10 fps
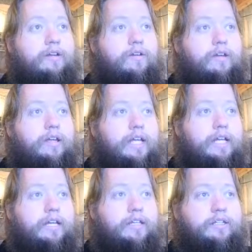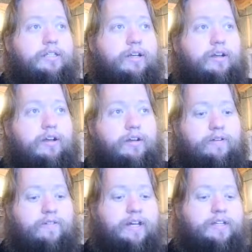is our
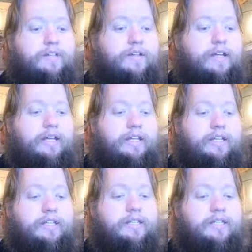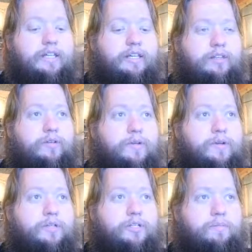advisor, and he is the
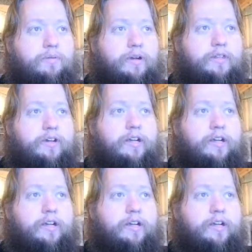Lord's brother.